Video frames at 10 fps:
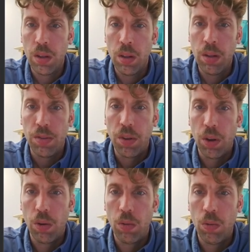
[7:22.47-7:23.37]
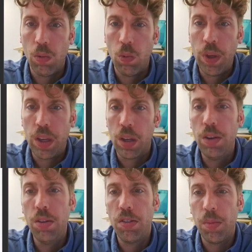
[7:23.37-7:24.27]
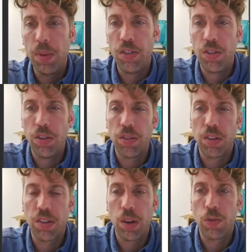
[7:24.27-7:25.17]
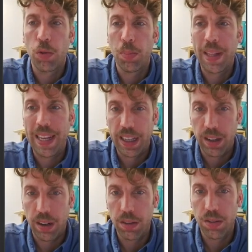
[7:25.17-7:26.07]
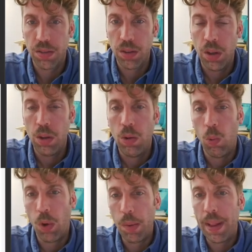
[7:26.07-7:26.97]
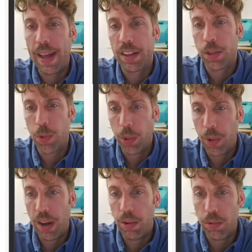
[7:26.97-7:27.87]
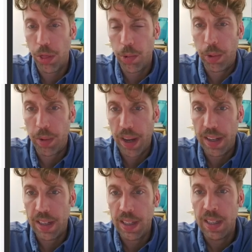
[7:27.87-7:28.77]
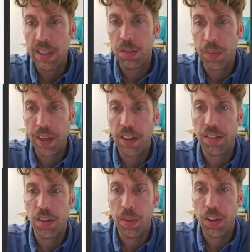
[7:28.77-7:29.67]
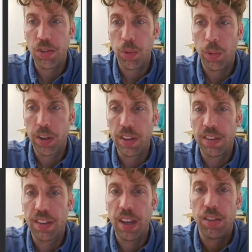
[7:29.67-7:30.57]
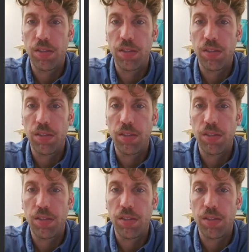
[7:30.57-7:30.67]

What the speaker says: So we could do the simulation using a set of 4 playing cards, 1 black and 3 red. Explain how the simulation would work in this case.